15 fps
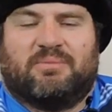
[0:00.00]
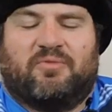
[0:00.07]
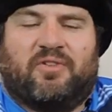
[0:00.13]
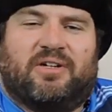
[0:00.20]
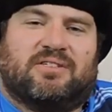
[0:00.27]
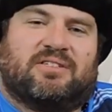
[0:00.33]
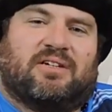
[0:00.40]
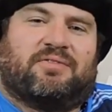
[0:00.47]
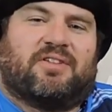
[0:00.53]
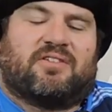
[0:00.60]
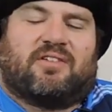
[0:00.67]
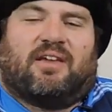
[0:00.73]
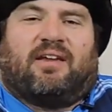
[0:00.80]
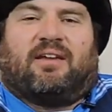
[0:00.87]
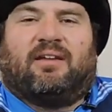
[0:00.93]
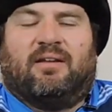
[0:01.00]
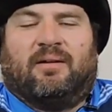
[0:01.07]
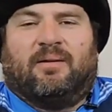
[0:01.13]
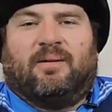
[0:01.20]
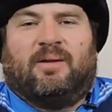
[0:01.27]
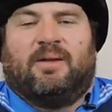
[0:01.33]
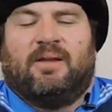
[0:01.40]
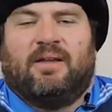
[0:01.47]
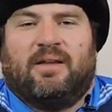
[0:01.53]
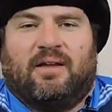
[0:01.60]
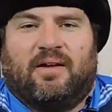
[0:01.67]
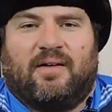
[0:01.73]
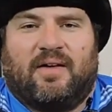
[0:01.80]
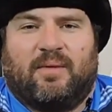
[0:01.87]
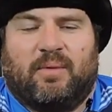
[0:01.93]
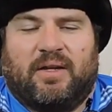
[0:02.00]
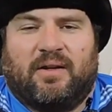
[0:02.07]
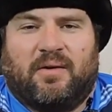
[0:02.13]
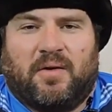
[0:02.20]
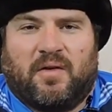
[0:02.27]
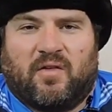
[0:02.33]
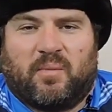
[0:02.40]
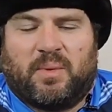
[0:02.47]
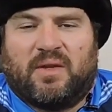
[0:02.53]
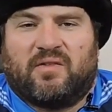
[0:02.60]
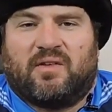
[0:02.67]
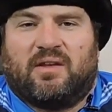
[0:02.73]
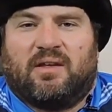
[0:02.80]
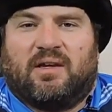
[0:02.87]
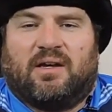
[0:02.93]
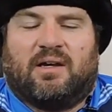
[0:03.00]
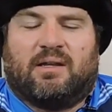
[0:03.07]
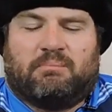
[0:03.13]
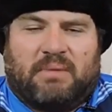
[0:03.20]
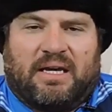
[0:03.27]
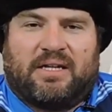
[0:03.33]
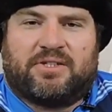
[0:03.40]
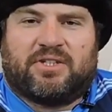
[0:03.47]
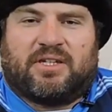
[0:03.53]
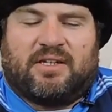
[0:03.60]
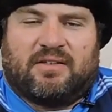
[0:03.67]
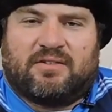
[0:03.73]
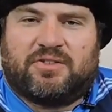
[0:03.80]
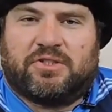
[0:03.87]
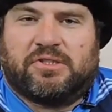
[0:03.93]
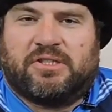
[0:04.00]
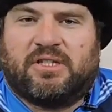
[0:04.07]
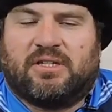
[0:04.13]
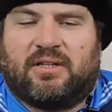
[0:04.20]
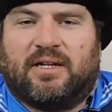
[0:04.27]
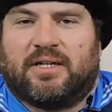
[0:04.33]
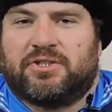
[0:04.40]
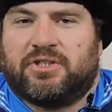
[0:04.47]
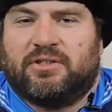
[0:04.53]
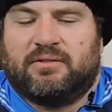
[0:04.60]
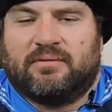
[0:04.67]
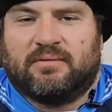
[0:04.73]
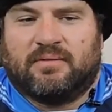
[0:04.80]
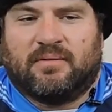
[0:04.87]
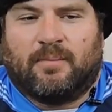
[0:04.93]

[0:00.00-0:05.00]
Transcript: fun stuff to say. I know he's busy managing his jersey collection,